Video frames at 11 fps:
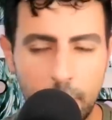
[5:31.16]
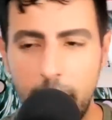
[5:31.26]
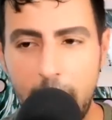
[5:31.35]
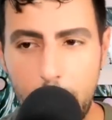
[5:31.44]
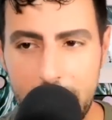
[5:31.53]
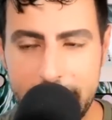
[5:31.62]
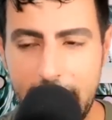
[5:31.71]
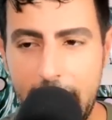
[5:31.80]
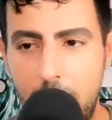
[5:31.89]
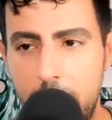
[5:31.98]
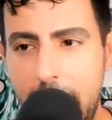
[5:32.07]
that went
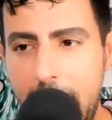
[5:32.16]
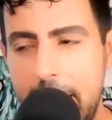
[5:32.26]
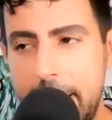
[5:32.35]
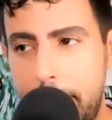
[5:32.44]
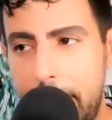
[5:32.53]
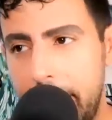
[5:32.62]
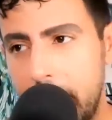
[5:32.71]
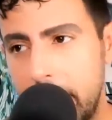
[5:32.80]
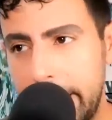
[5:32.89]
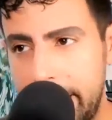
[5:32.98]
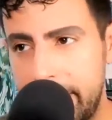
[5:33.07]
down. And
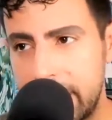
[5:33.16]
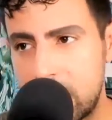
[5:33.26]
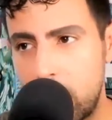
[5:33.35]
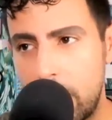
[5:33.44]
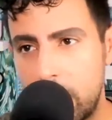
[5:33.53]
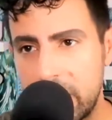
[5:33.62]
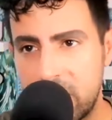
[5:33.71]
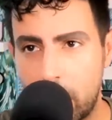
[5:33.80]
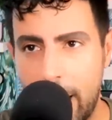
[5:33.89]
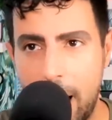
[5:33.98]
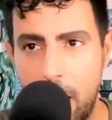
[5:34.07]
apparently this one was
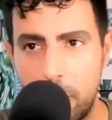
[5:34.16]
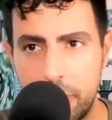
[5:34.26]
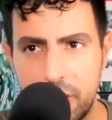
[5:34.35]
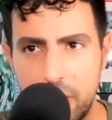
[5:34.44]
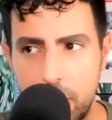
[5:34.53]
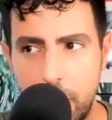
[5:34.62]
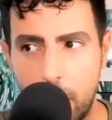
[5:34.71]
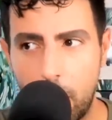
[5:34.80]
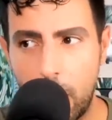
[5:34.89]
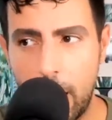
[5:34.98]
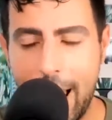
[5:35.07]
around, you know,
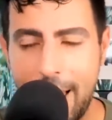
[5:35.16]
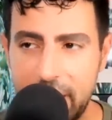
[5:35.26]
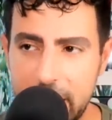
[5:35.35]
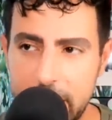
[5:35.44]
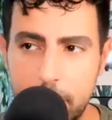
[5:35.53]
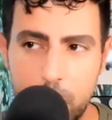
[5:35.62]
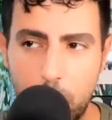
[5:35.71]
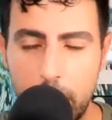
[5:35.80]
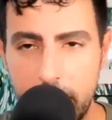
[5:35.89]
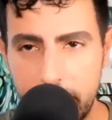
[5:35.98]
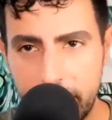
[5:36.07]
her having some sort
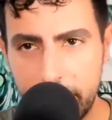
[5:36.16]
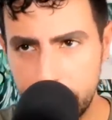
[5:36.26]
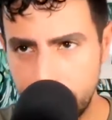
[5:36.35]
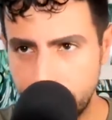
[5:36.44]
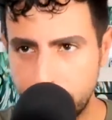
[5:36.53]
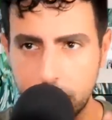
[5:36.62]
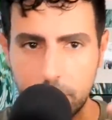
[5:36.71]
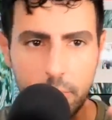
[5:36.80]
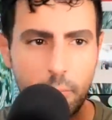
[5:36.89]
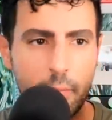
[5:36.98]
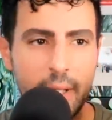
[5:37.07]
of
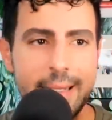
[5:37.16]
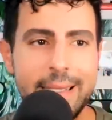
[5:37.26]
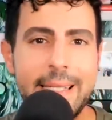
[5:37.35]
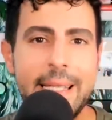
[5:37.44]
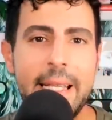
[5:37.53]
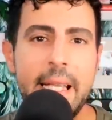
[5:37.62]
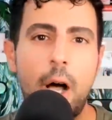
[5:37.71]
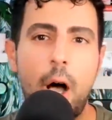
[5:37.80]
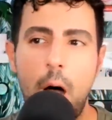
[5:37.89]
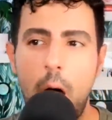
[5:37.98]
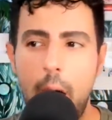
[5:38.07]
tea
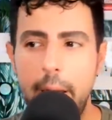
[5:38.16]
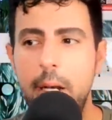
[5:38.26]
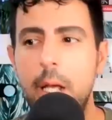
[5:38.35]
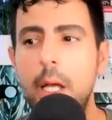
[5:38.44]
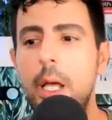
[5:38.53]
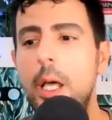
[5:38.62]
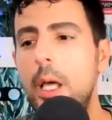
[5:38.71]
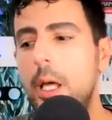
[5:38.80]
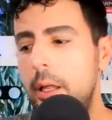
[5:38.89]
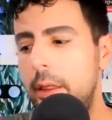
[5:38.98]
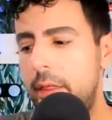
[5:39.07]
on
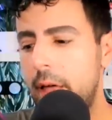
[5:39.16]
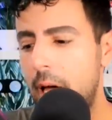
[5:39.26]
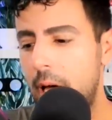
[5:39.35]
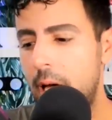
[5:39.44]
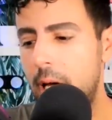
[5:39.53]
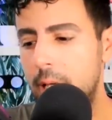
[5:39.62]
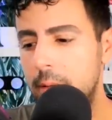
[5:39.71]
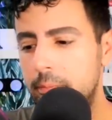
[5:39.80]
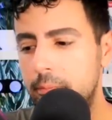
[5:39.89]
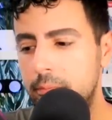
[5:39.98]
the